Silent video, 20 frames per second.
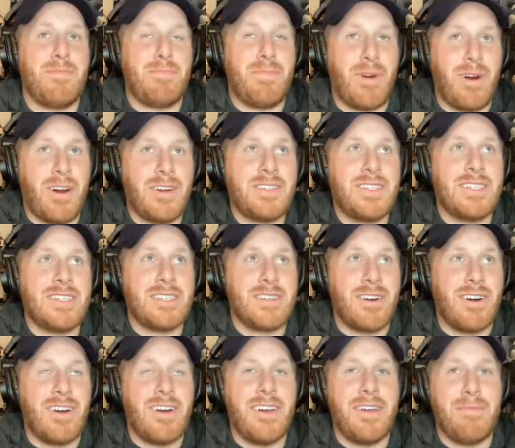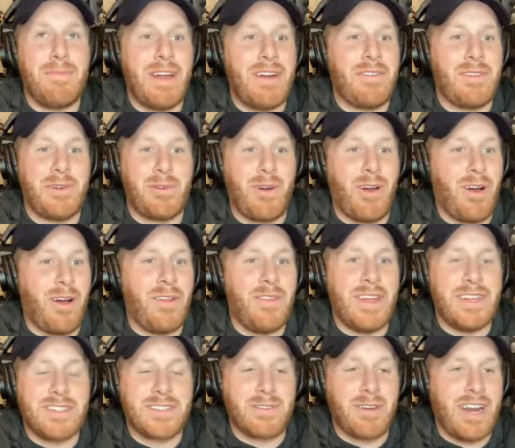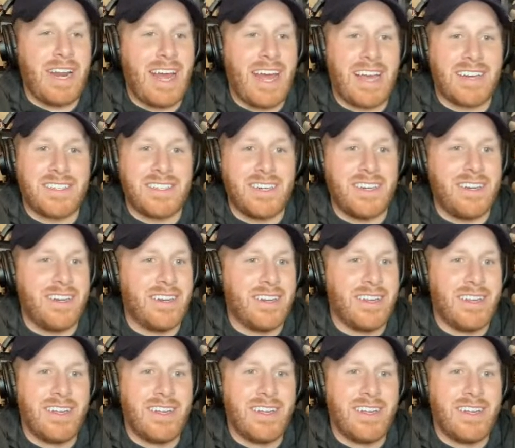Parsons, Harden, and Beverly were all in that screen action.